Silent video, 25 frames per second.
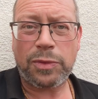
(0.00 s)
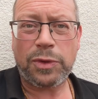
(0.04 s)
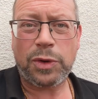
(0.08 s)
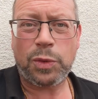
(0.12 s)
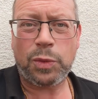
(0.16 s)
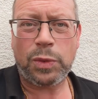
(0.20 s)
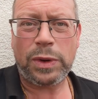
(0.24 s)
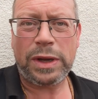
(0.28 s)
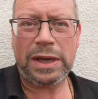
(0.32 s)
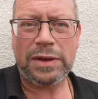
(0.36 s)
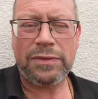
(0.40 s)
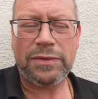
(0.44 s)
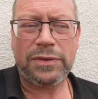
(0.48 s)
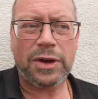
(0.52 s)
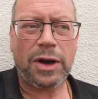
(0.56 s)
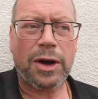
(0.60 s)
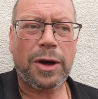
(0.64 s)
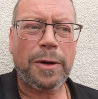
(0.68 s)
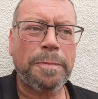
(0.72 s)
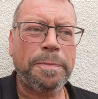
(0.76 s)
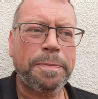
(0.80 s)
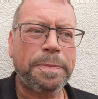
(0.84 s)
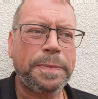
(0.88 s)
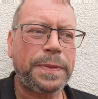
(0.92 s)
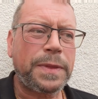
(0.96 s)
that we've got,
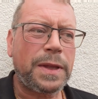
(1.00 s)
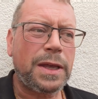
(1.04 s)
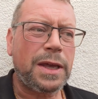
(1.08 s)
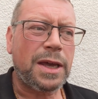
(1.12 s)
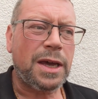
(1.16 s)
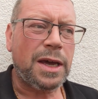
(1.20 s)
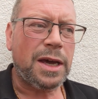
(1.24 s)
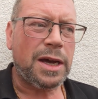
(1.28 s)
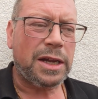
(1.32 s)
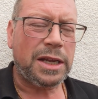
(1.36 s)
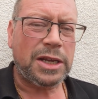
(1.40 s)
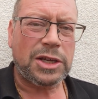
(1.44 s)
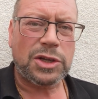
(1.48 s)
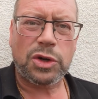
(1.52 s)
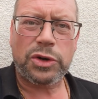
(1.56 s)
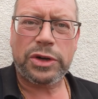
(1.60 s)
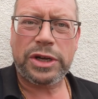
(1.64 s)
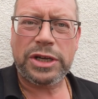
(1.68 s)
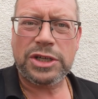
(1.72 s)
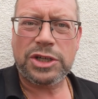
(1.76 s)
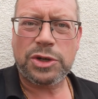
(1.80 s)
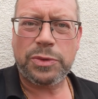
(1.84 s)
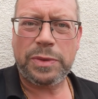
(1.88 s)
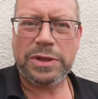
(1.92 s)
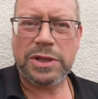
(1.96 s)
and he's
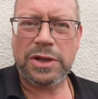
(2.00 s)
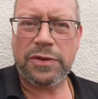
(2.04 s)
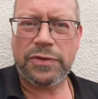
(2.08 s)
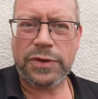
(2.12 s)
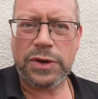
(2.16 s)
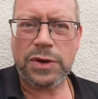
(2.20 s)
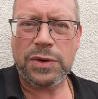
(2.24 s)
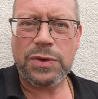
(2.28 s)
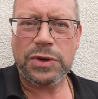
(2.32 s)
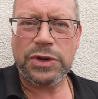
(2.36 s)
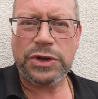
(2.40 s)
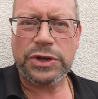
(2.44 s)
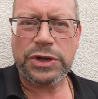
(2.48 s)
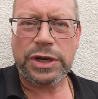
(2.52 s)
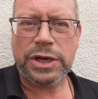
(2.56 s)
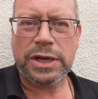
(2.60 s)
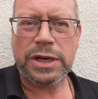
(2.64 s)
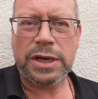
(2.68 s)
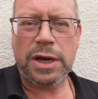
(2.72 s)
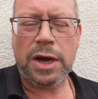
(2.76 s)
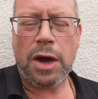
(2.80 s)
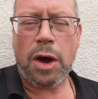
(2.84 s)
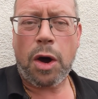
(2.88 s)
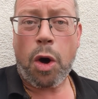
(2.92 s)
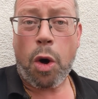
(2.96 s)
looking to in the future
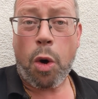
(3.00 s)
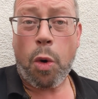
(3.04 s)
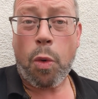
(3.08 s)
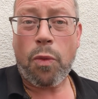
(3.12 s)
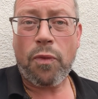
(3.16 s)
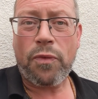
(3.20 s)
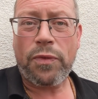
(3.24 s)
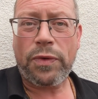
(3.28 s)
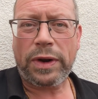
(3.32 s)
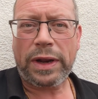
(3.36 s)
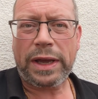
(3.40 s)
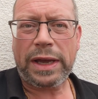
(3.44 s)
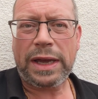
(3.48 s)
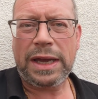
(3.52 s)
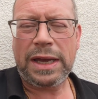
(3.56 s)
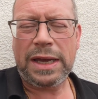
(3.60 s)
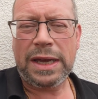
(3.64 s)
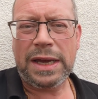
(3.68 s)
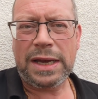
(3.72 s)
hopefully